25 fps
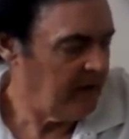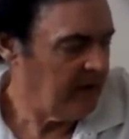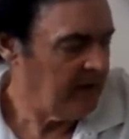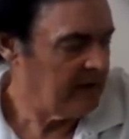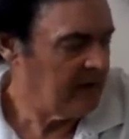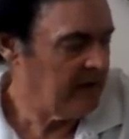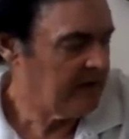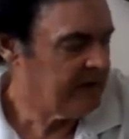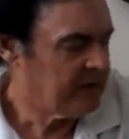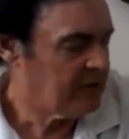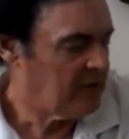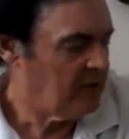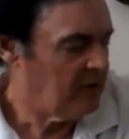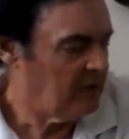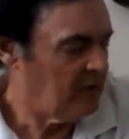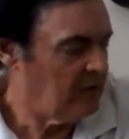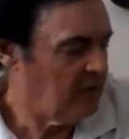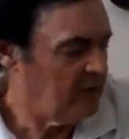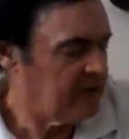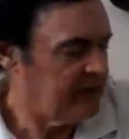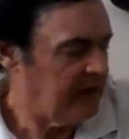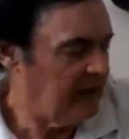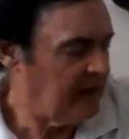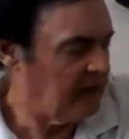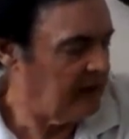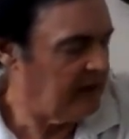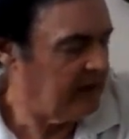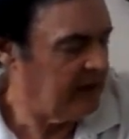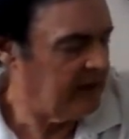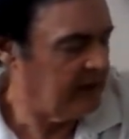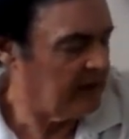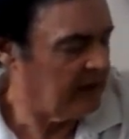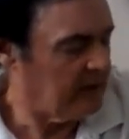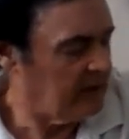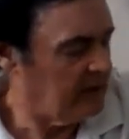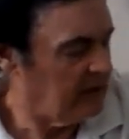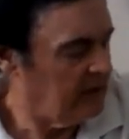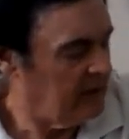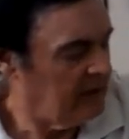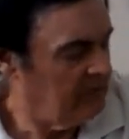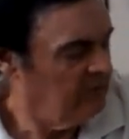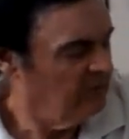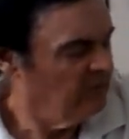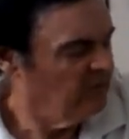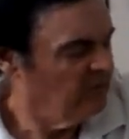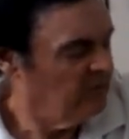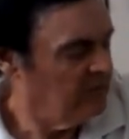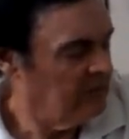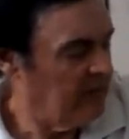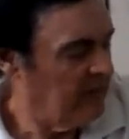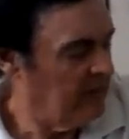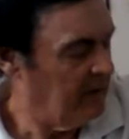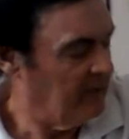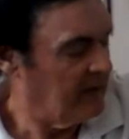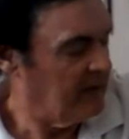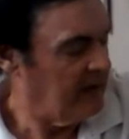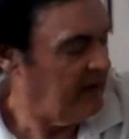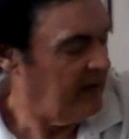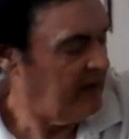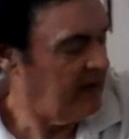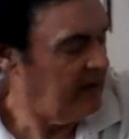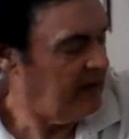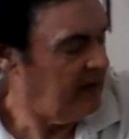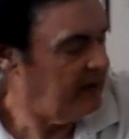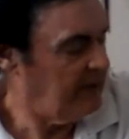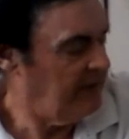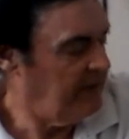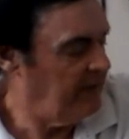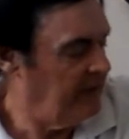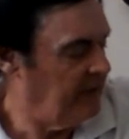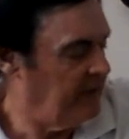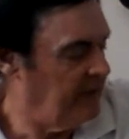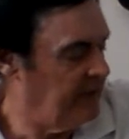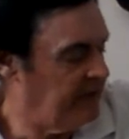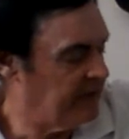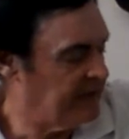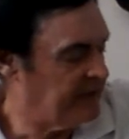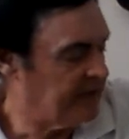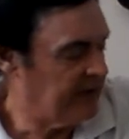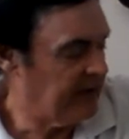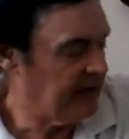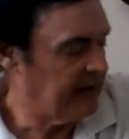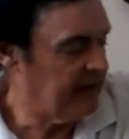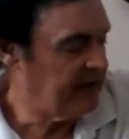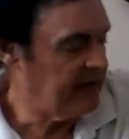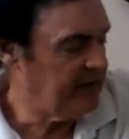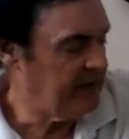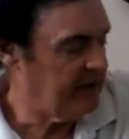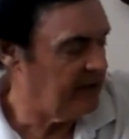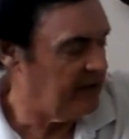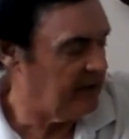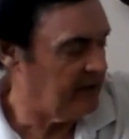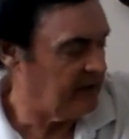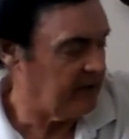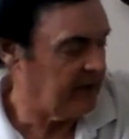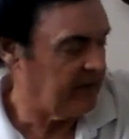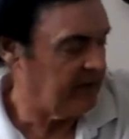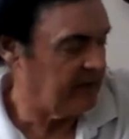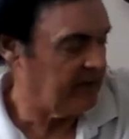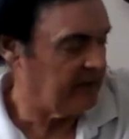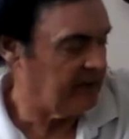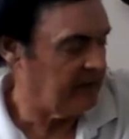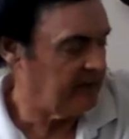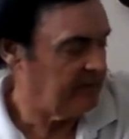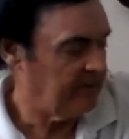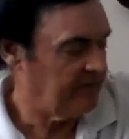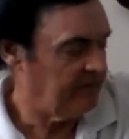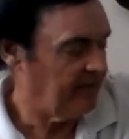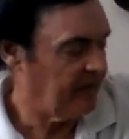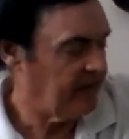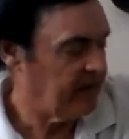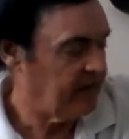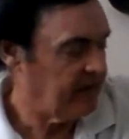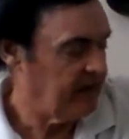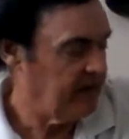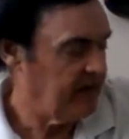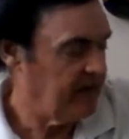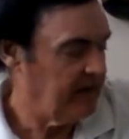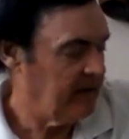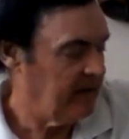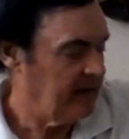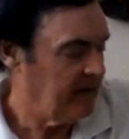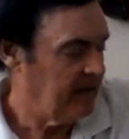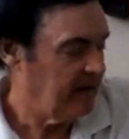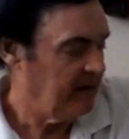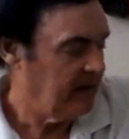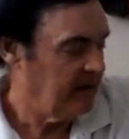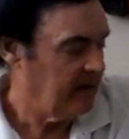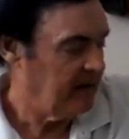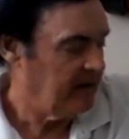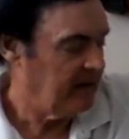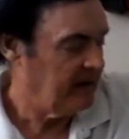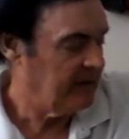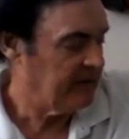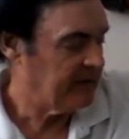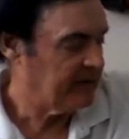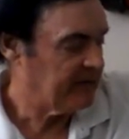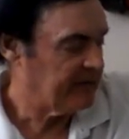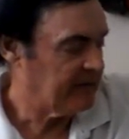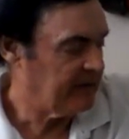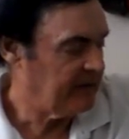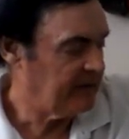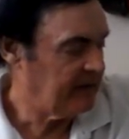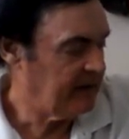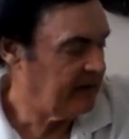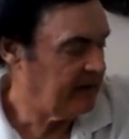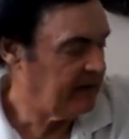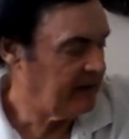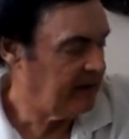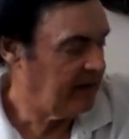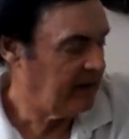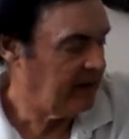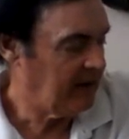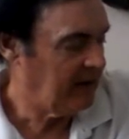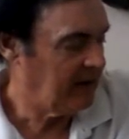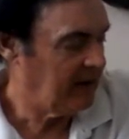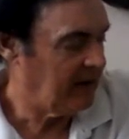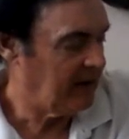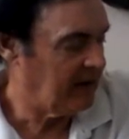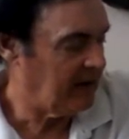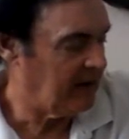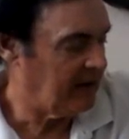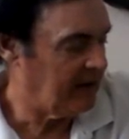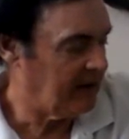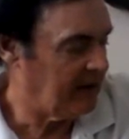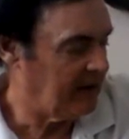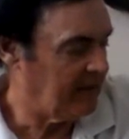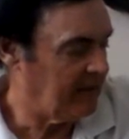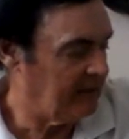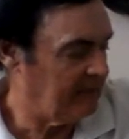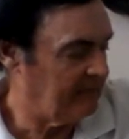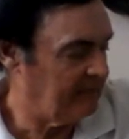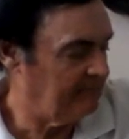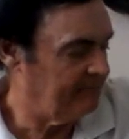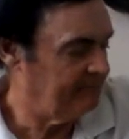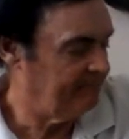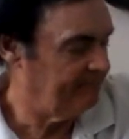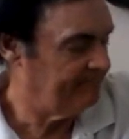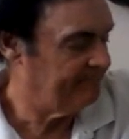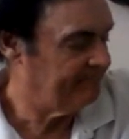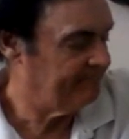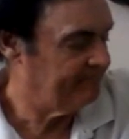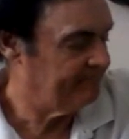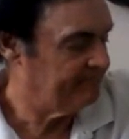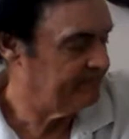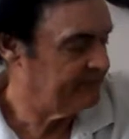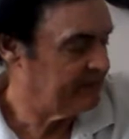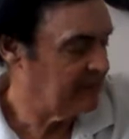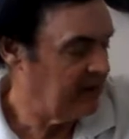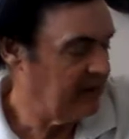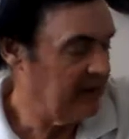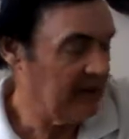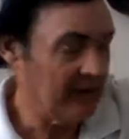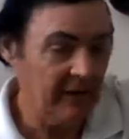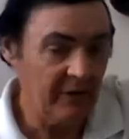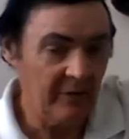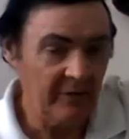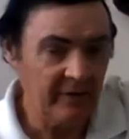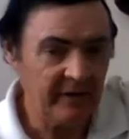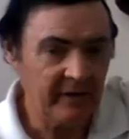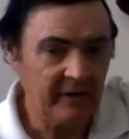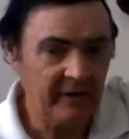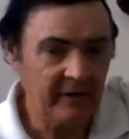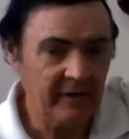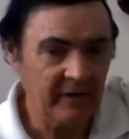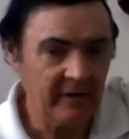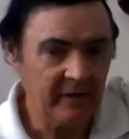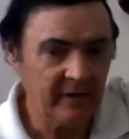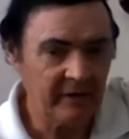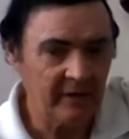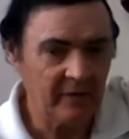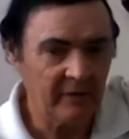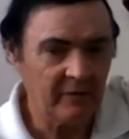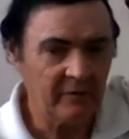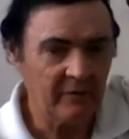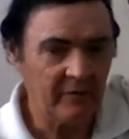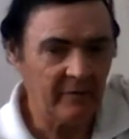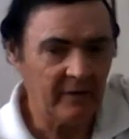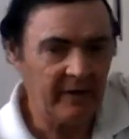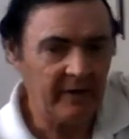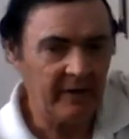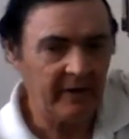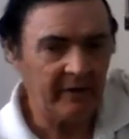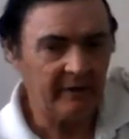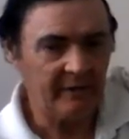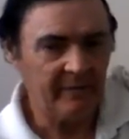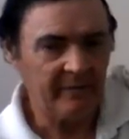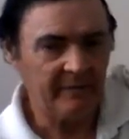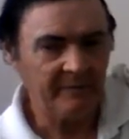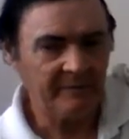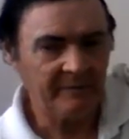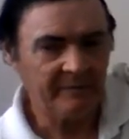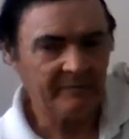Let's go down here, and we have this E note here, this E, um, yellow E note right here.